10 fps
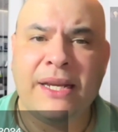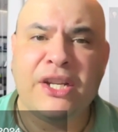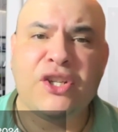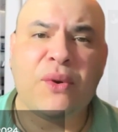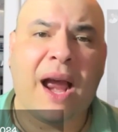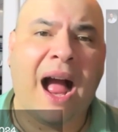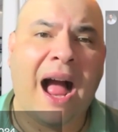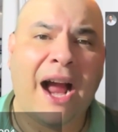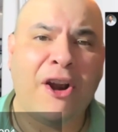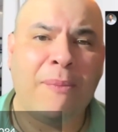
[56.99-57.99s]
showed a
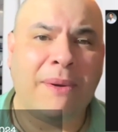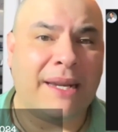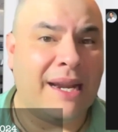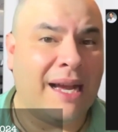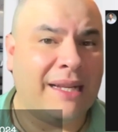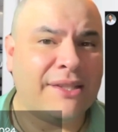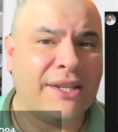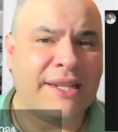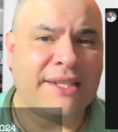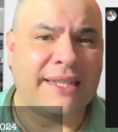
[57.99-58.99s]
higher but not
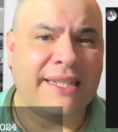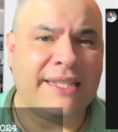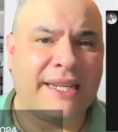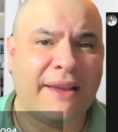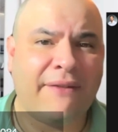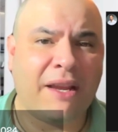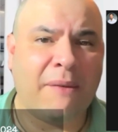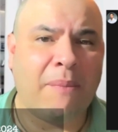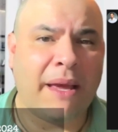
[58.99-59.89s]
statistically significant